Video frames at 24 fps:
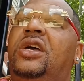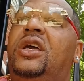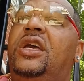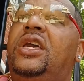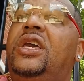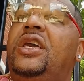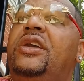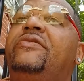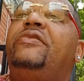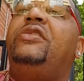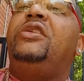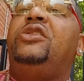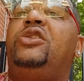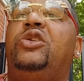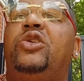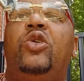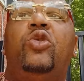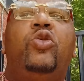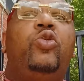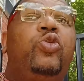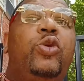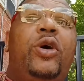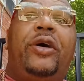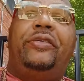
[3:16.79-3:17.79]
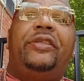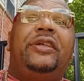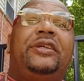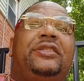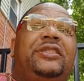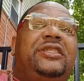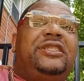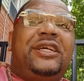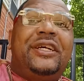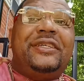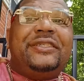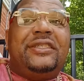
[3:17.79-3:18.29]
even though whether
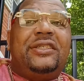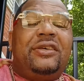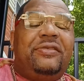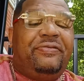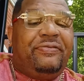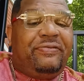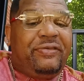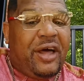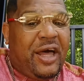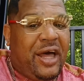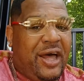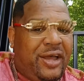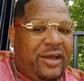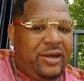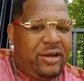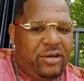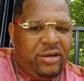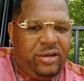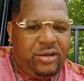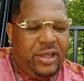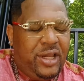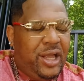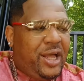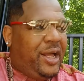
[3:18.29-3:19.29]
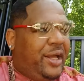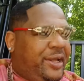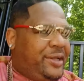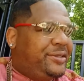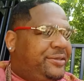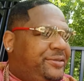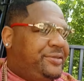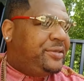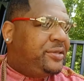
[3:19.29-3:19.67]
justified or not,